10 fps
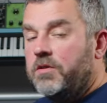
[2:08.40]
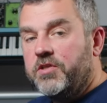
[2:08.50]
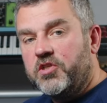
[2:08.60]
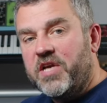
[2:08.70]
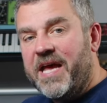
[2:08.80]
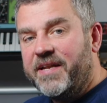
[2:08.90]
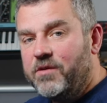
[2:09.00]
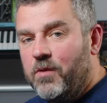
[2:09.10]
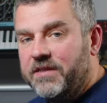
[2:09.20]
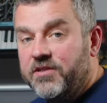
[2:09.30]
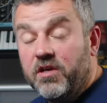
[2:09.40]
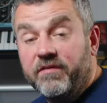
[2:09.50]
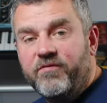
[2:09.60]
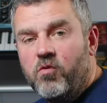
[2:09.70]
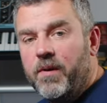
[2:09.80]
Such a handy way to turn
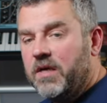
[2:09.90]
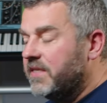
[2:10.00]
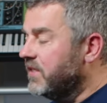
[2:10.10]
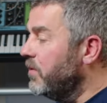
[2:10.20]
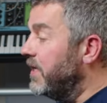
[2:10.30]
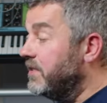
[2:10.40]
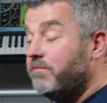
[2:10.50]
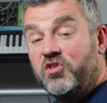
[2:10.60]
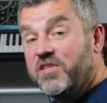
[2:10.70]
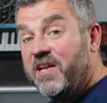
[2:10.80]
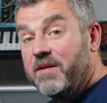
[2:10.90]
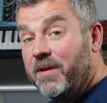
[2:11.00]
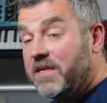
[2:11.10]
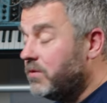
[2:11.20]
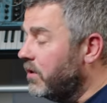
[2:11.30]
four bars into eight. Just let it
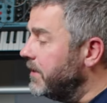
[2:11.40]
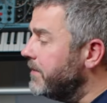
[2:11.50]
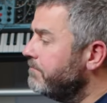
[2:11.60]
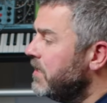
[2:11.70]
play twice.